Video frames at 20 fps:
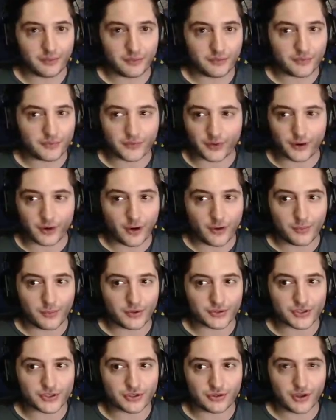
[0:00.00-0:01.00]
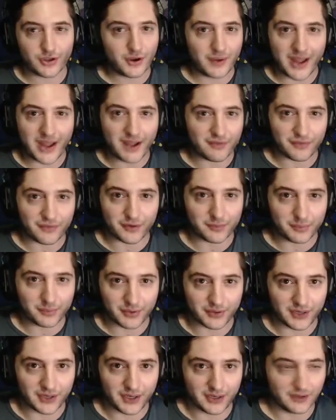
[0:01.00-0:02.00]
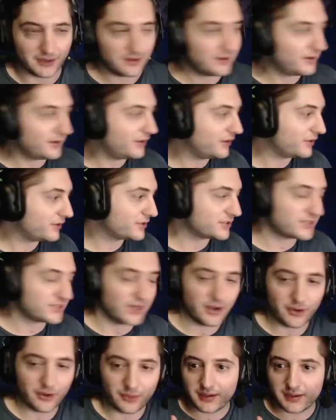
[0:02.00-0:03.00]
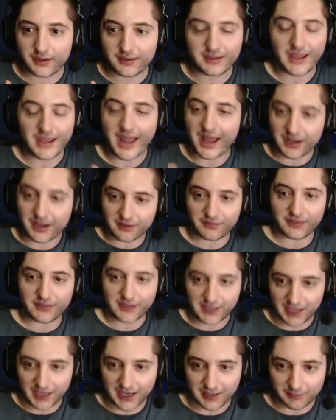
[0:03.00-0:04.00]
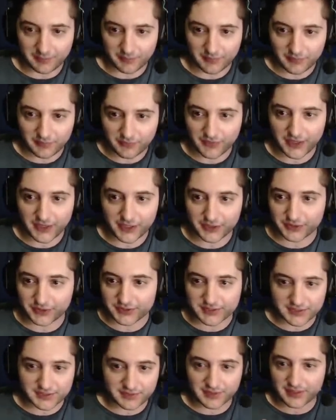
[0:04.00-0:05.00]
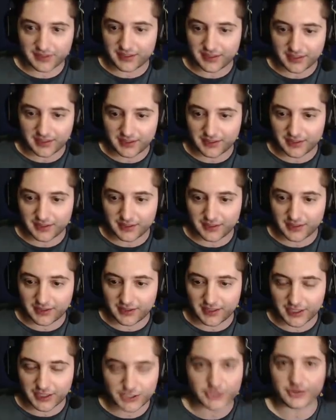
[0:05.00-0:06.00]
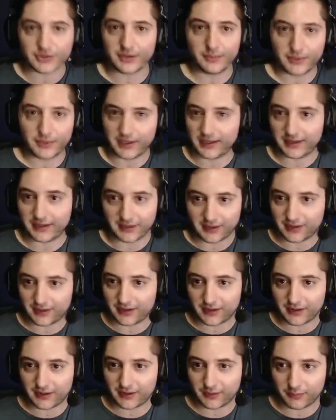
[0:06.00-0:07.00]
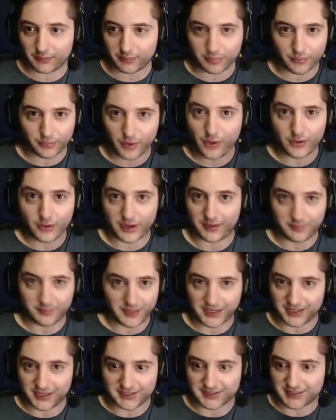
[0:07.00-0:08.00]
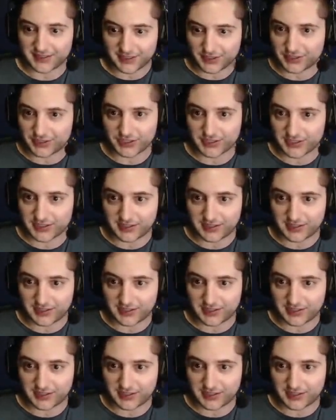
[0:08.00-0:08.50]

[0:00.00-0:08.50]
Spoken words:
for almost no effort put in. So the end of the game feels extremely broken because there's just